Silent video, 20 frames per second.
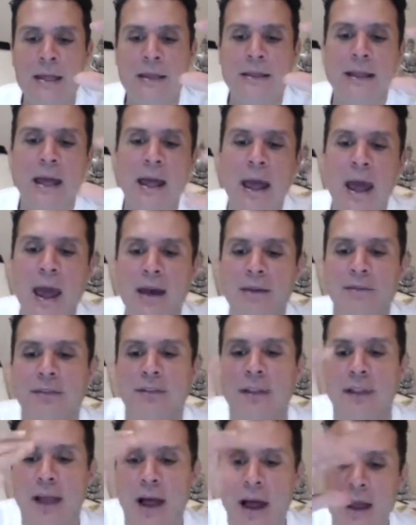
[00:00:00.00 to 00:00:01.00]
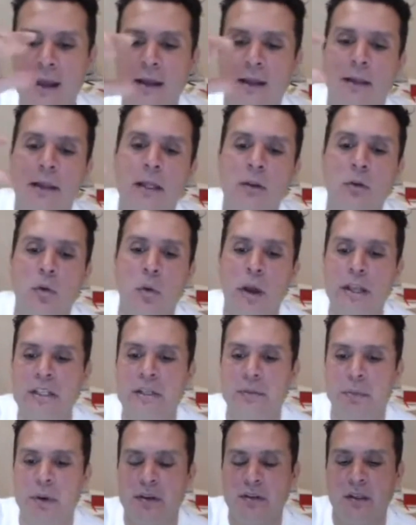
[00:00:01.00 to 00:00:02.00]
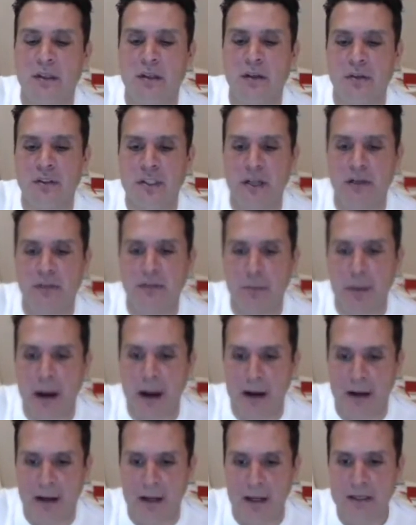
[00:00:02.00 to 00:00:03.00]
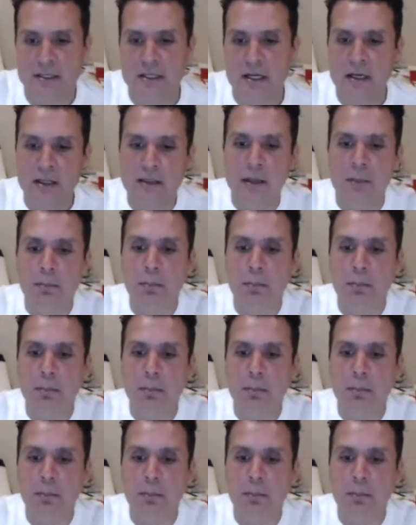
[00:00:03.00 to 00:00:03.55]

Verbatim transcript: they have likely 20% of share of market. They